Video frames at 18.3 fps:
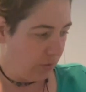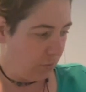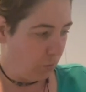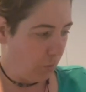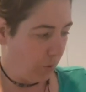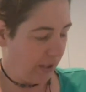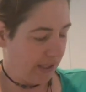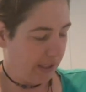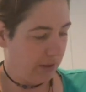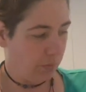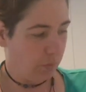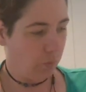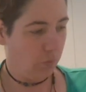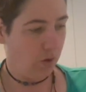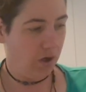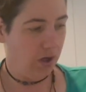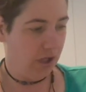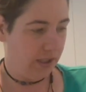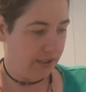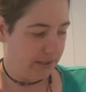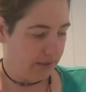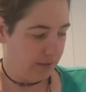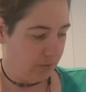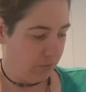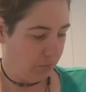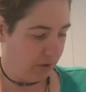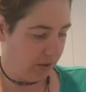Week
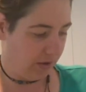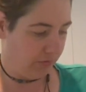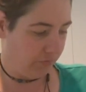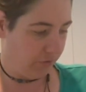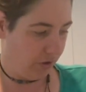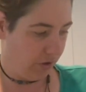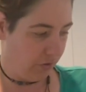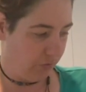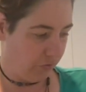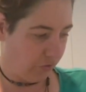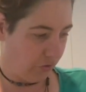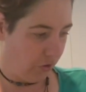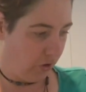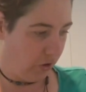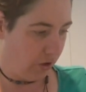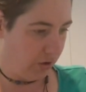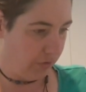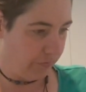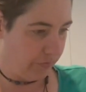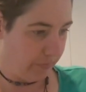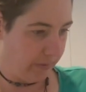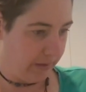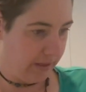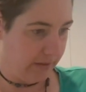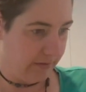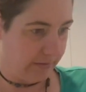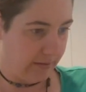1, we've used all of the
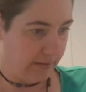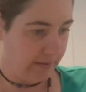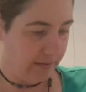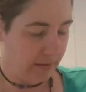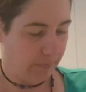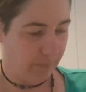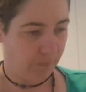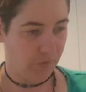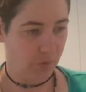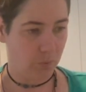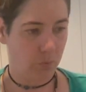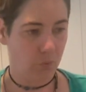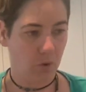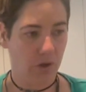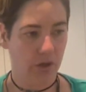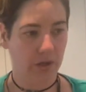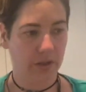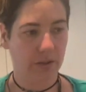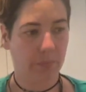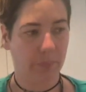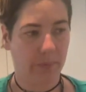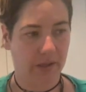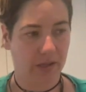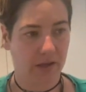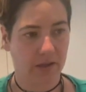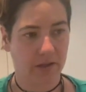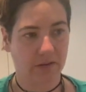meals except for one
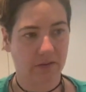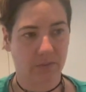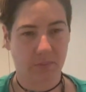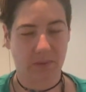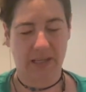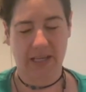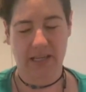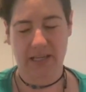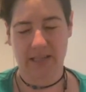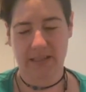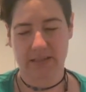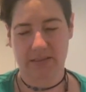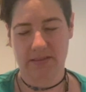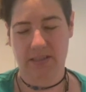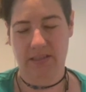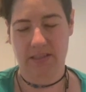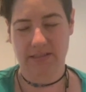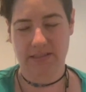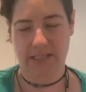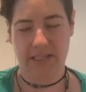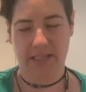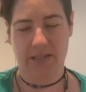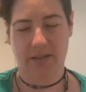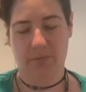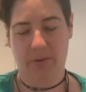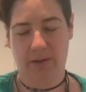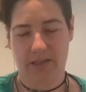because we had a
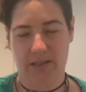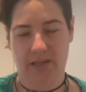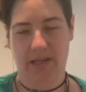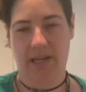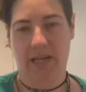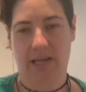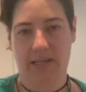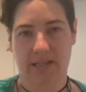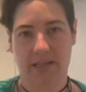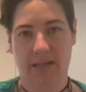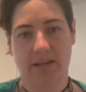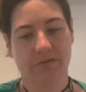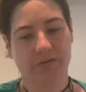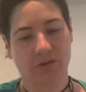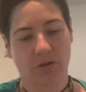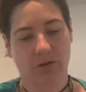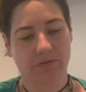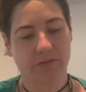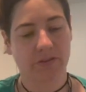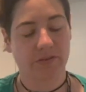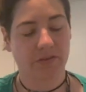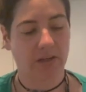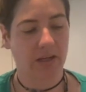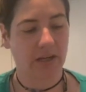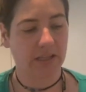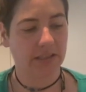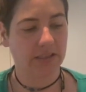takeaway night and a leftovers
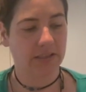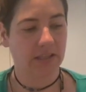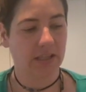night.